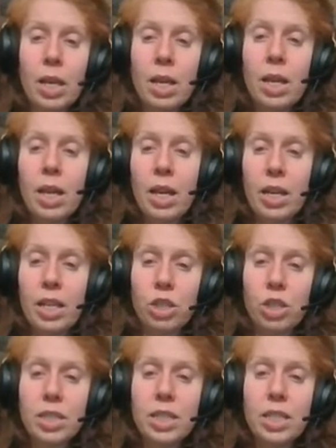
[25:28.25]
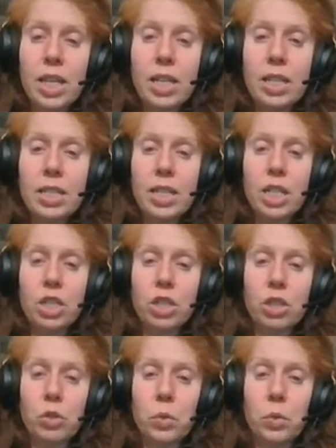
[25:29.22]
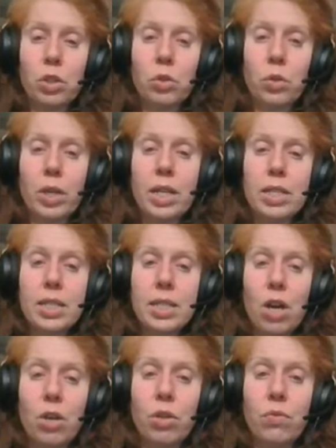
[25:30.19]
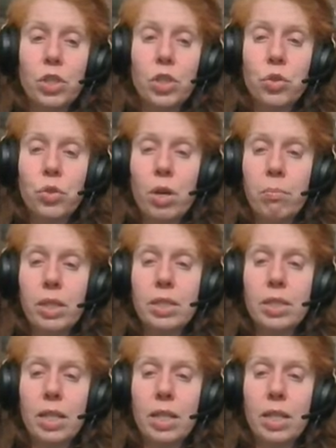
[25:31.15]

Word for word: And he shall send his angels with a great sound of a trumpet,